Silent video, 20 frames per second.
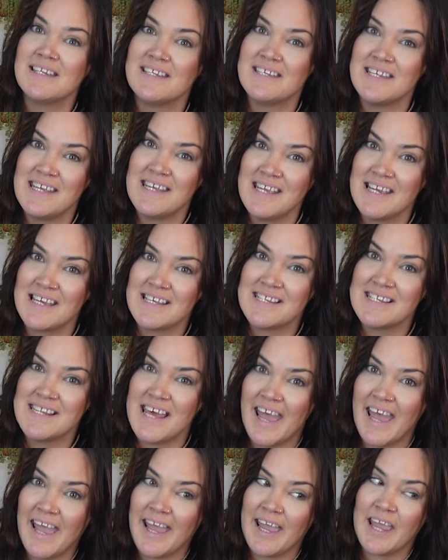
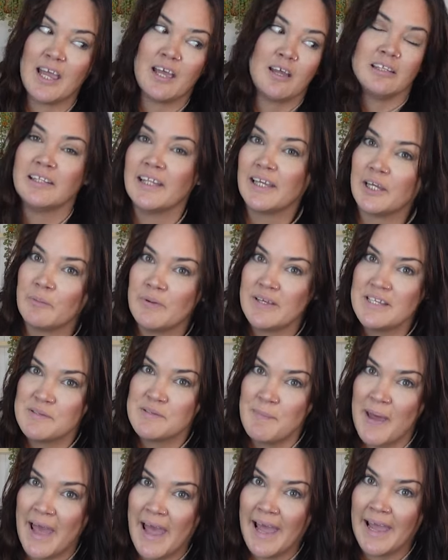TSA liquids
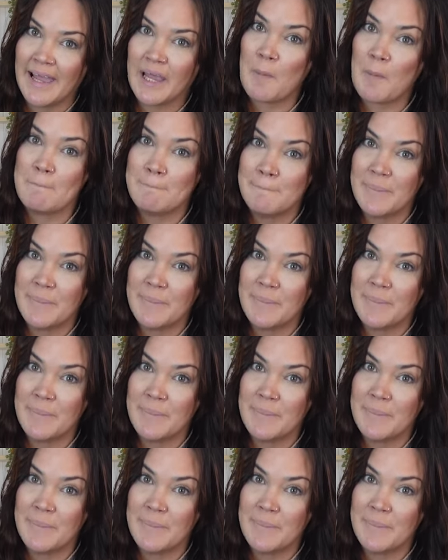bag,